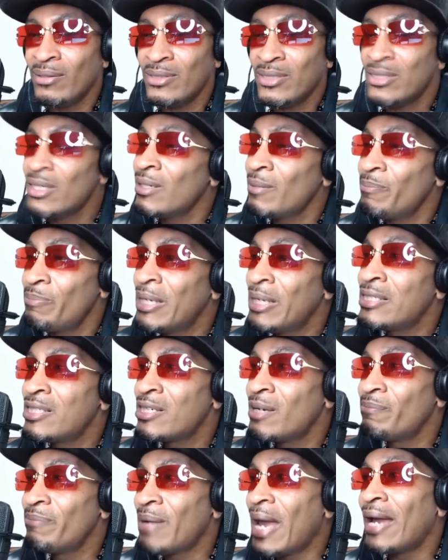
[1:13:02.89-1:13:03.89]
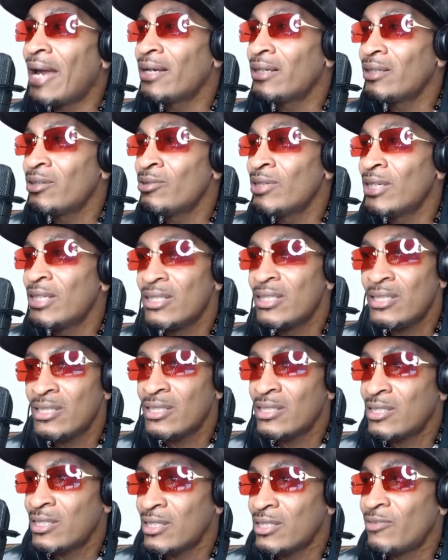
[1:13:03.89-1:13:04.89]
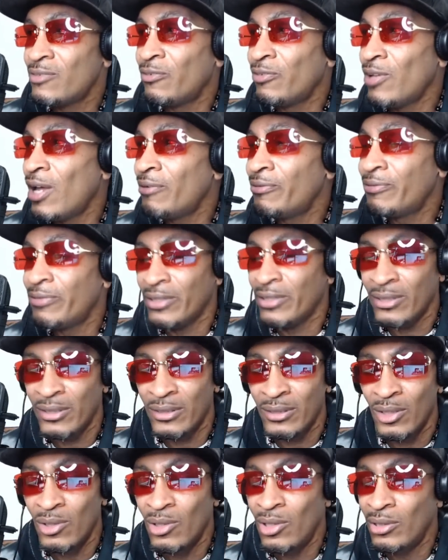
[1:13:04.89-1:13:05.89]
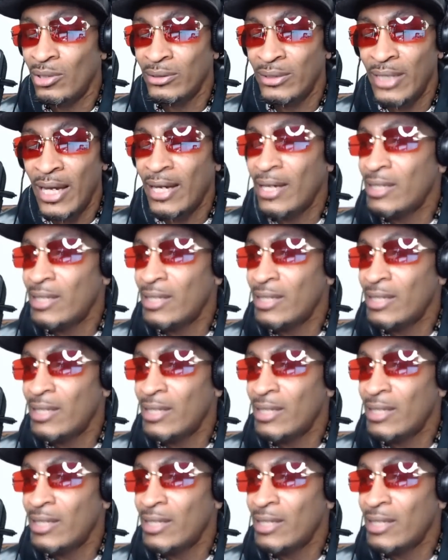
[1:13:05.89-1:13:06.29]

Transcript: Send a picture back. You niggas is just fluffing all day.